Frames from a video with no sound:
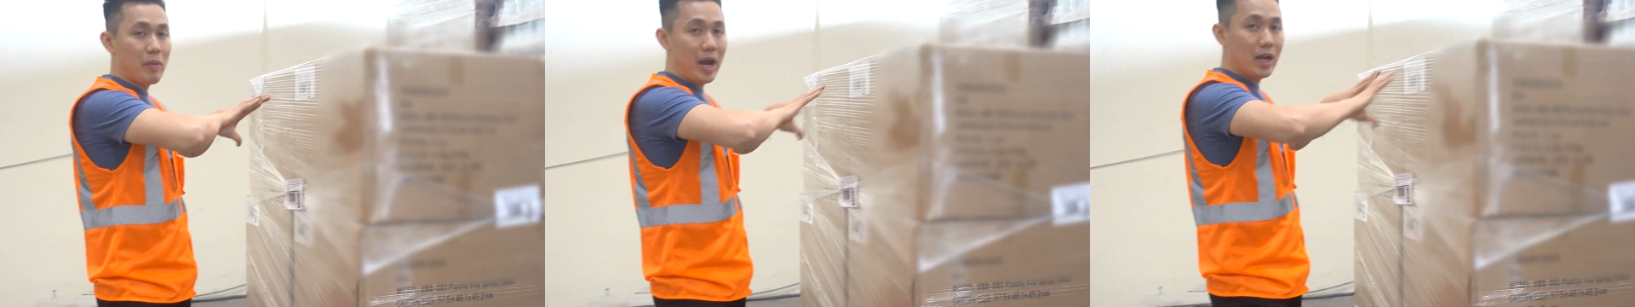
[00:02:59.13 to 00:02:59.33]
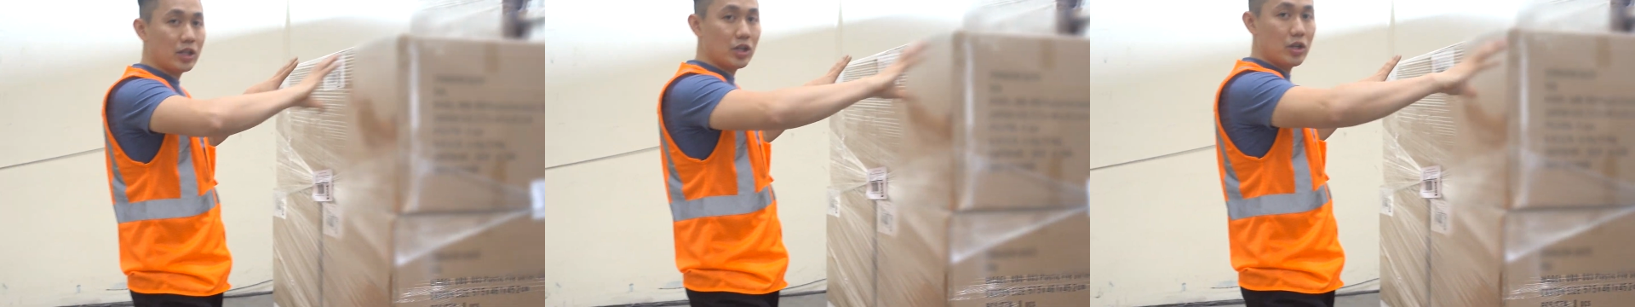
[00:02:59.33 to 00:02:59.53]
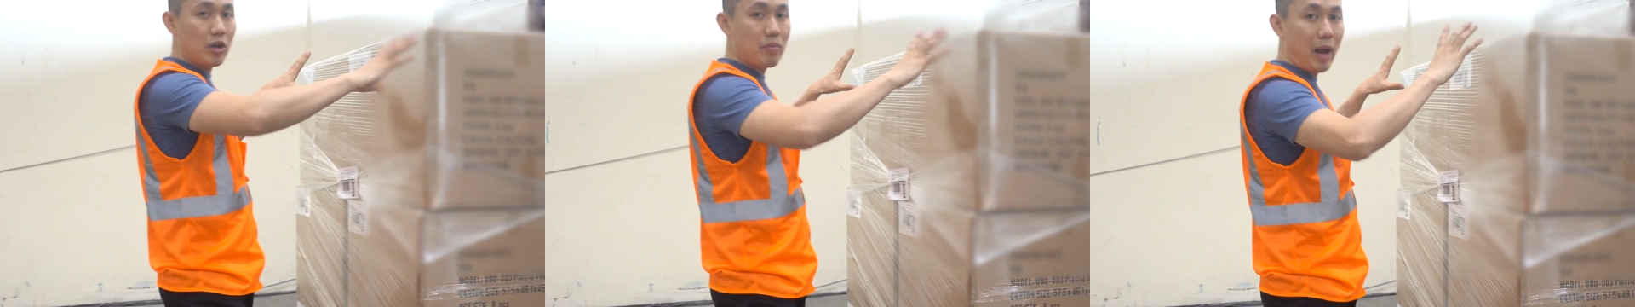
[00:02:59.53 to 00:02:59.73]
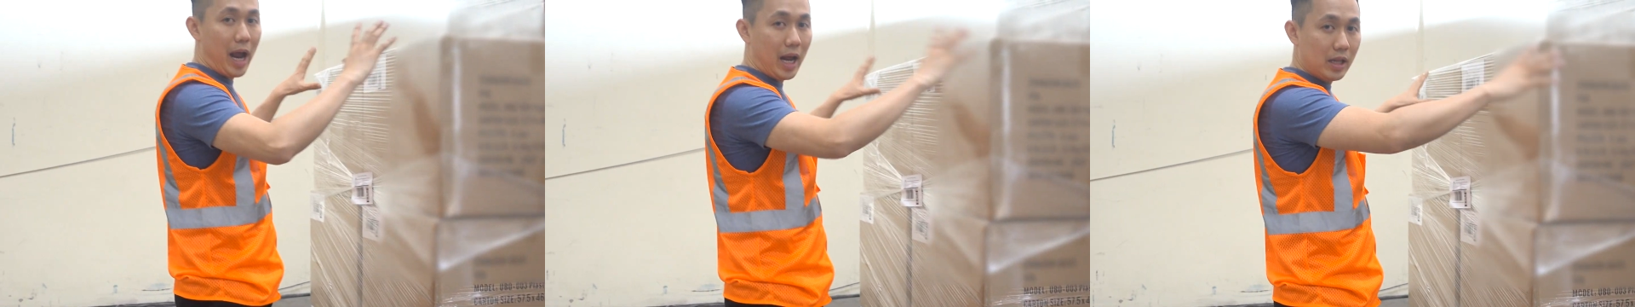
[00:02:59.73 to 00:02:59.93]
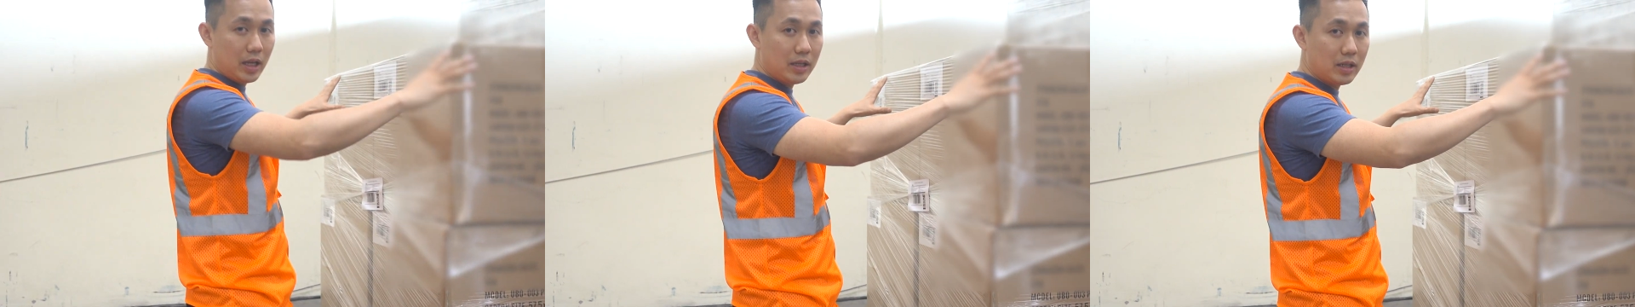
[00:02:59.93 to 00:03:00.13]
measure your
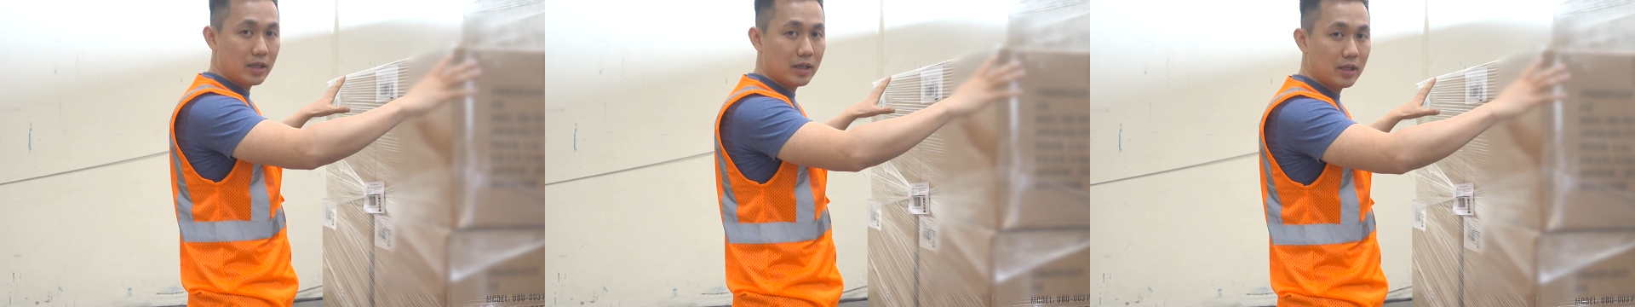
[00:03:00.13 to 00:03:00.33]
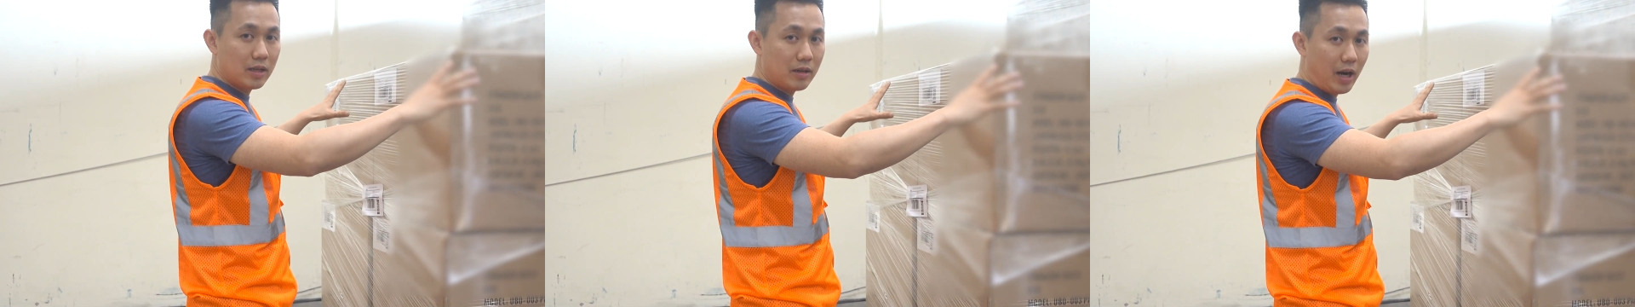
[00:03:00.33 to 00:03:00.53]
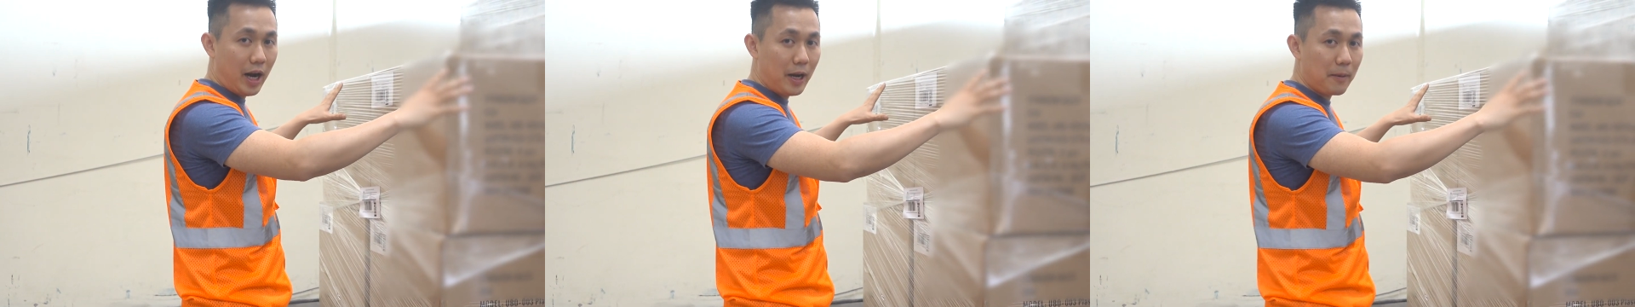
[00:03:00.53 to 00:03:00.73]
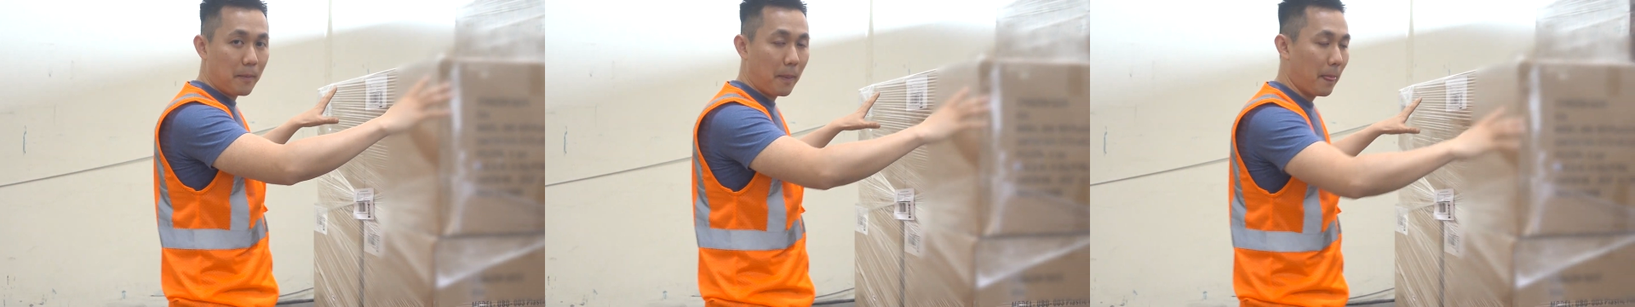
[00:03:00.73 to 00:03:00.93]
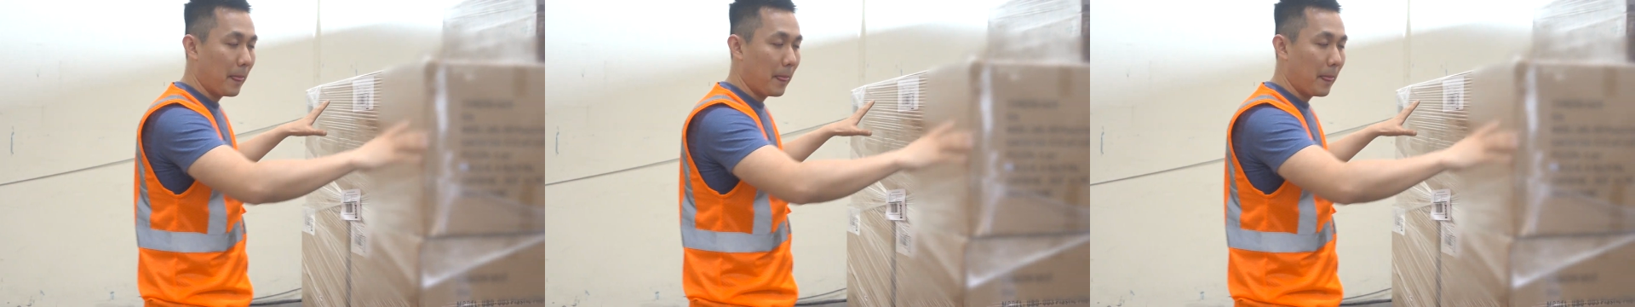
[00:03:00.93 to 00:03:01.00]
pallet, right?